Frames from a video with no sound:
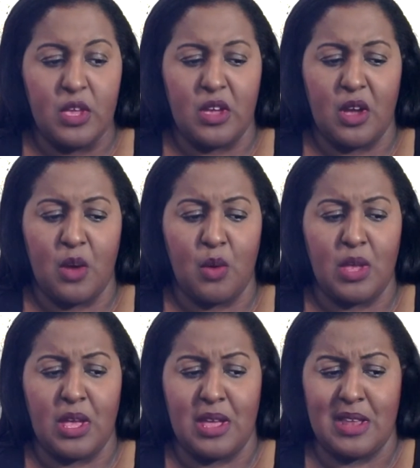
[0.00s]
go
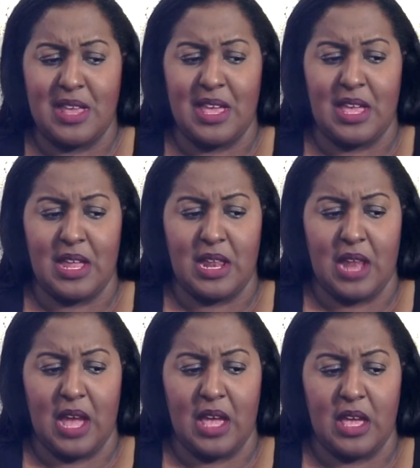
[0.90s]
in and
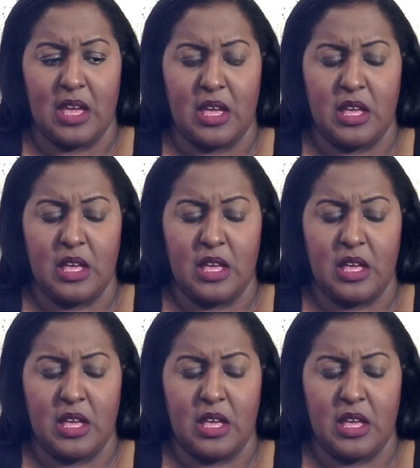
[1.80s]
like